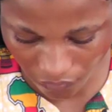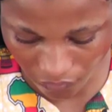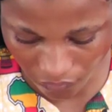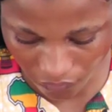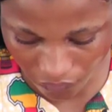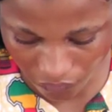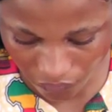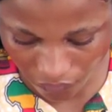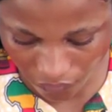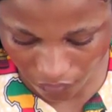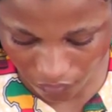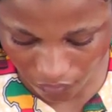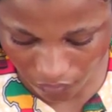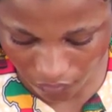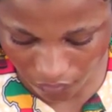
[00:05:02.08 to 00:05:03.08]

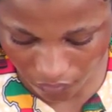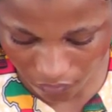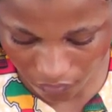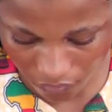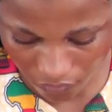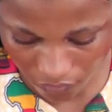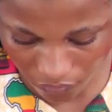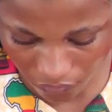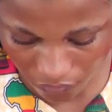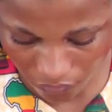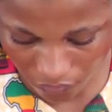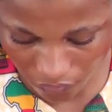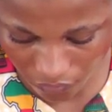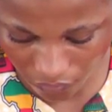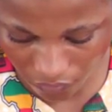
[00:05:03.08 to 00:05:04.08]

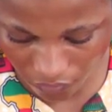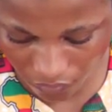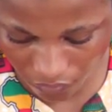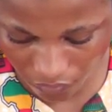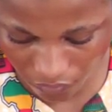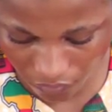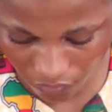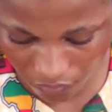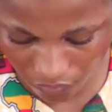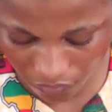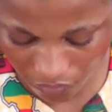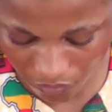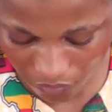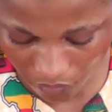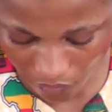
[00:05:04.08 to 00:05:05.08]

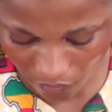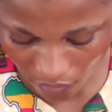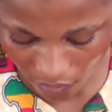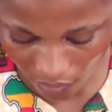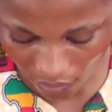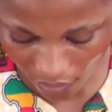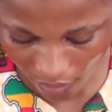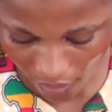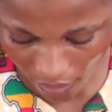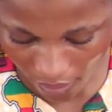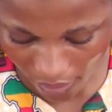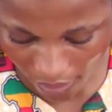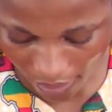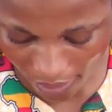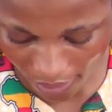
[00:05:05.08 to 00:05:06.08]

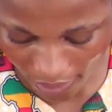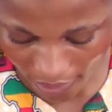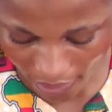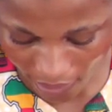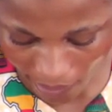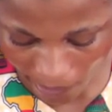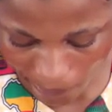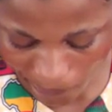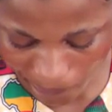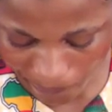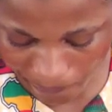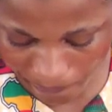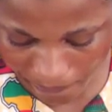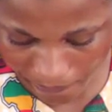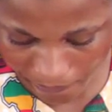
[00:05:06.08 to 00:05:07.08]

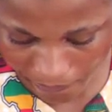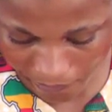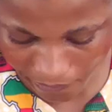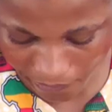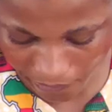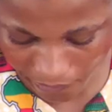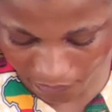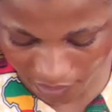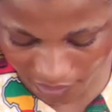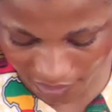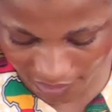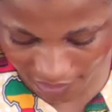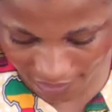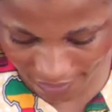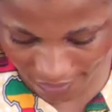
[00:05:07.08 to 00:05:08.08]

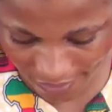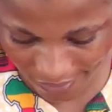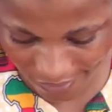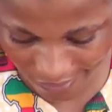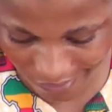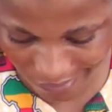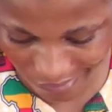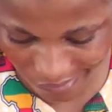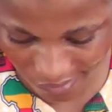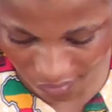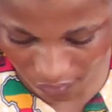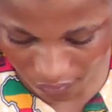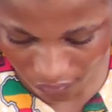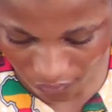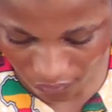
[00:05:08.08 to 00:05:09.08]

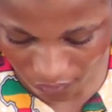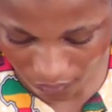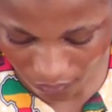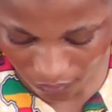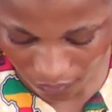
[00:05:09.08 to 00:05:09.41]
[no speech]